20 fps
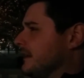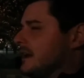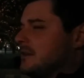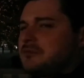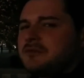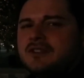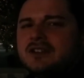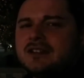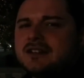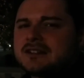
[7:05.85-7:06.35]

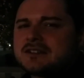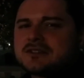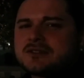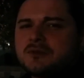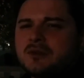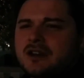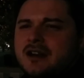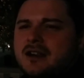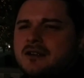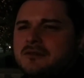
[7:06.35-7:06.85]

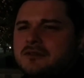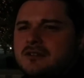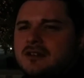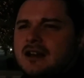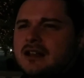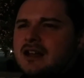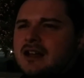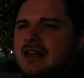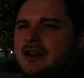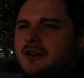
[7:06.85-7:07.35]
Netflix,
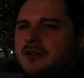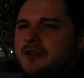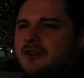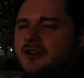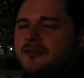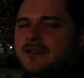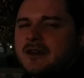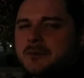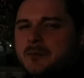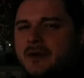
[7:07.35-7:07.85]
whatever. I
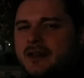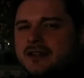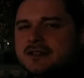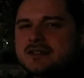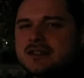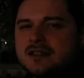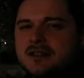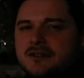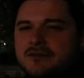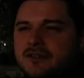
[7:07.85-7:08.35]
don't know if I'd
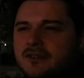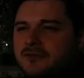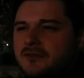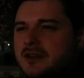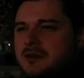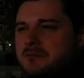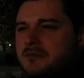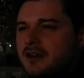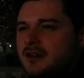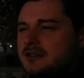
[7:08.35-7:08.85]
pay $10 to
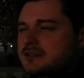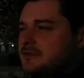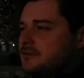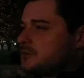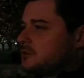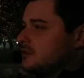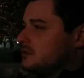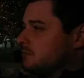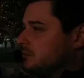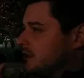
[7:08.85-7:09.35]
$15
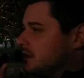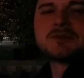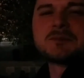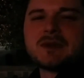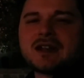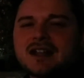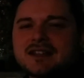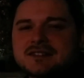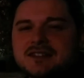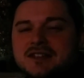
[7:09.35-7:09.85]
for it. This
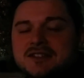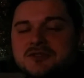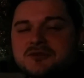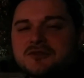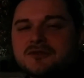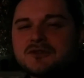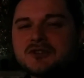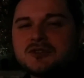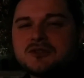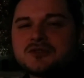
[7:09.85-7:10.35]
has been
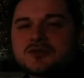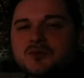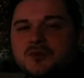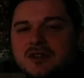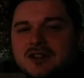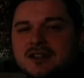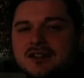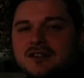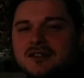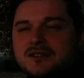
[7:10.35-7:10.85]
Isaiah's Reviews
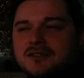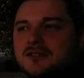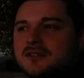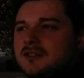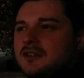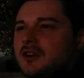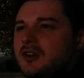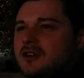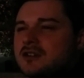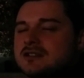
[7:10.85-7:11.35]
with
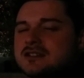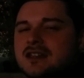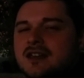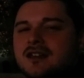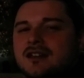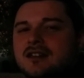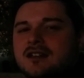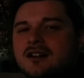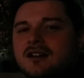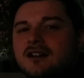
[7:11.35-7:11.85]
our
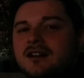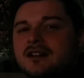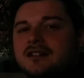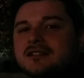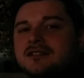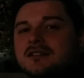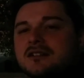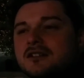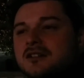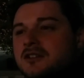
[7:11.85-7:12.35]
take
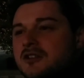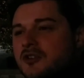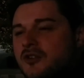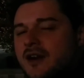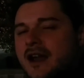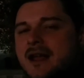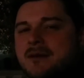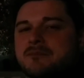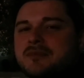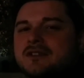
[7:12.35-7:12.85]
on
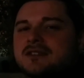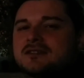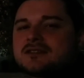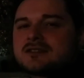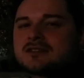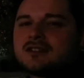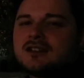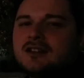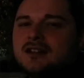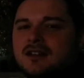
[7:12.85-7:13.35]

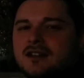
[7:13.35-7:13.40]
Krampus.